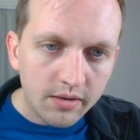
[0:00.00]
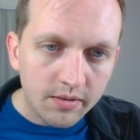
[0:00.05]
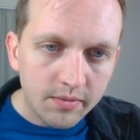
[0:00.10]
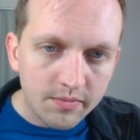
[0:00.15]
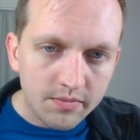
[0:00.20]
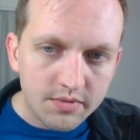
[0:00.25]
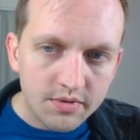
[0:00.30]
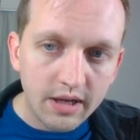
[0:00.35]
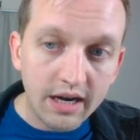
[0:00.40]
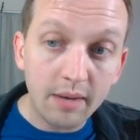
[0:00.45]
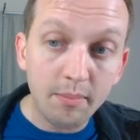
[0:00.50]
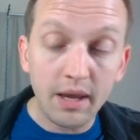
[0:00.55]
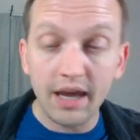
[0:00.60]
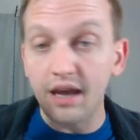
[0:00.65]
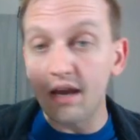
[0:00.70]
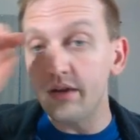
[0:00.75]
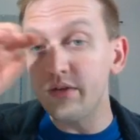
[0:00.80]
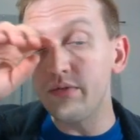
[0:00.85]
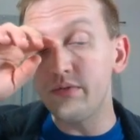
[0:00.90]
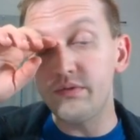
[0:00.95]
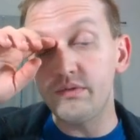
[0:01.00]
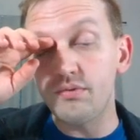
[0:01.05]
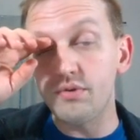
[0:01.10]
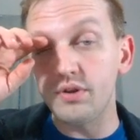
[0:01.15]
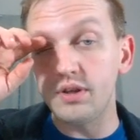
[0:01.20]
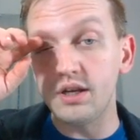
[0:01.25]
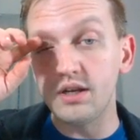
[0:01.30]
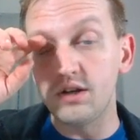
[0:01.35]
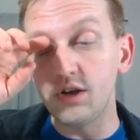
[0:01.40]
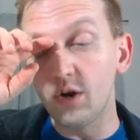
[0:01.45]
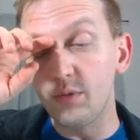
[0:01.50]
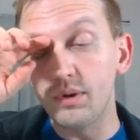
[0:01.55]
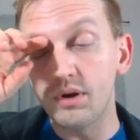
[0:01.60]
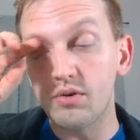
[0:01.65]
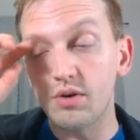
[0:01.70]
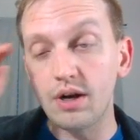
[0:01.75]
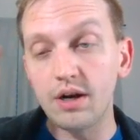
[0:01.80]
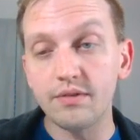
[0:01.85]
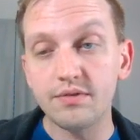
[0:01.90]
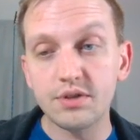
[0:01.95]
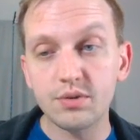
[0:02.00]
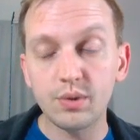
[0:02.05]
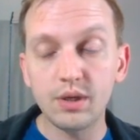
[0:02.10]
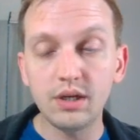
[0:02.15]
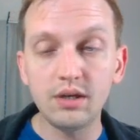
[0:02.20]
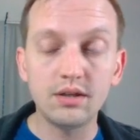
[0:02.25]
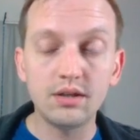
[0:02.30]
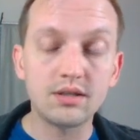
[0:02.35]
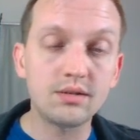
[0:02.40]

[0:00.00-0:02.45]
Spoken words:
And I pay for the Adobe Creative Suite.